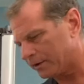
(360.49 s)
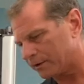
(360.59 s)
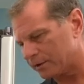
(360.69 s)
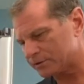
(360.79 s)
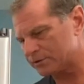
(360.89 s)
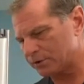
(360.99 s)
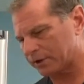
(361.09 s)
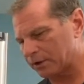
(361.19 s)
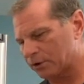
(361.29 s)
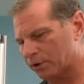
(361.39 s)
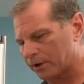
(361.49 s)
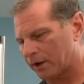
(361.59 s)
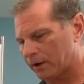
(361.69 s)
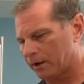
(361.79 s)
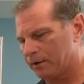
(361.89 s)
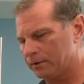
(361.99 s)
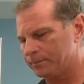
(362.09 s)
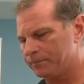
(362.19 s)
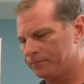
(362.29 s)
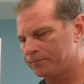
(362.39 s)
this is looking good.
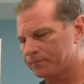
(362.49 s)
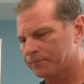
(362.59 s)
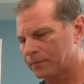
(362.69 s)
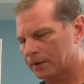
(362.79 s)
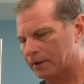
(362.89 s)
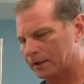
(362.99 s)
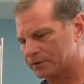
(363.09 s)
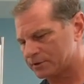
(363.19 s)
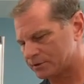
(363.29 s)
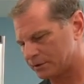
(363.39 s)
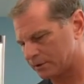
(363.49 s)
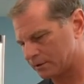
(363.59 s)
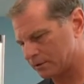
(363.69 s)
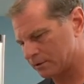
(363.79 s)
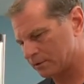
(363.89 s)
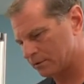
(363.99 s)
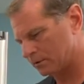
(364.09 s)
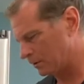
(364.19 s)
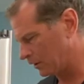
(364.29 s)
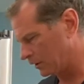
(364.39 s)
It's
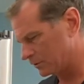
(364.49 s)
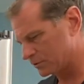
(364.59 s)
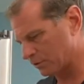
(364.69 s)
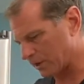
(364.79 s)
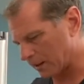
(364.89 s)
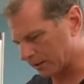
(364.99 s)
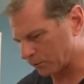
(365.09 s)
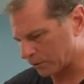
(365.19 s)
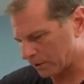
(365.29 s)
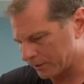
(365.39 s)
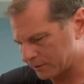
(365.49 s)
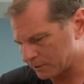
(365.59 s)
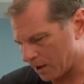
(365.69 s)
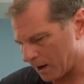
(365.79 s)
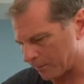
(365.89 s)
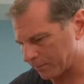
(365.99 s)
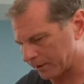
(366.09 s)
still got liquid on the top,